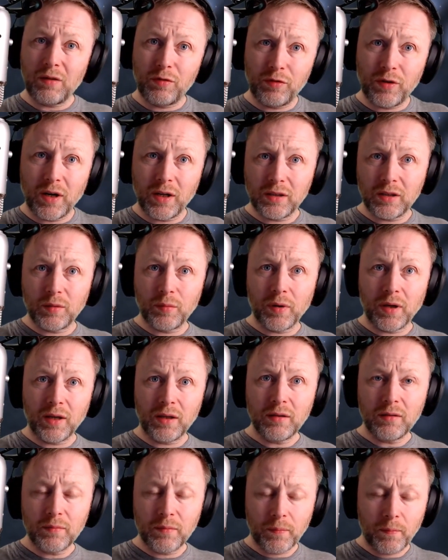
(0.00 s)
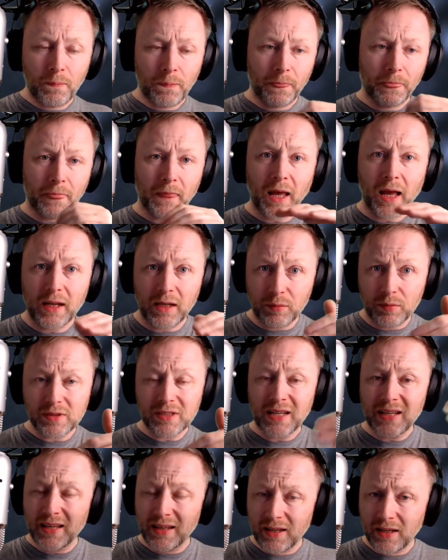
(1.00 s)
He farted behind him. And he
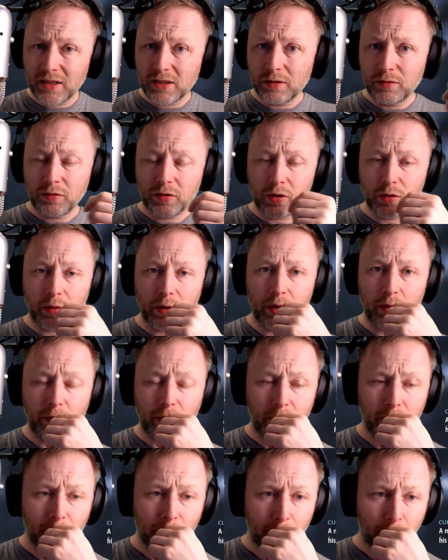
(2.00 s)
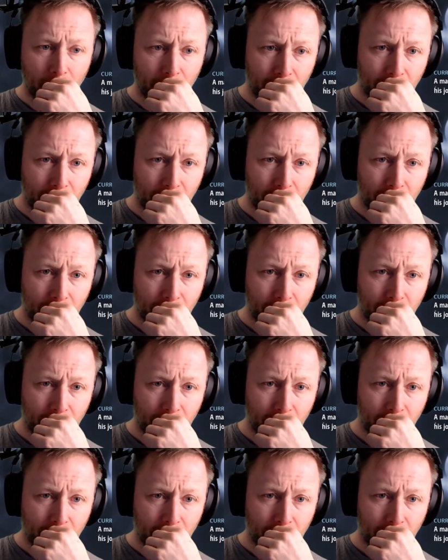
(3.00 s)
was in the kitchen for quite a while.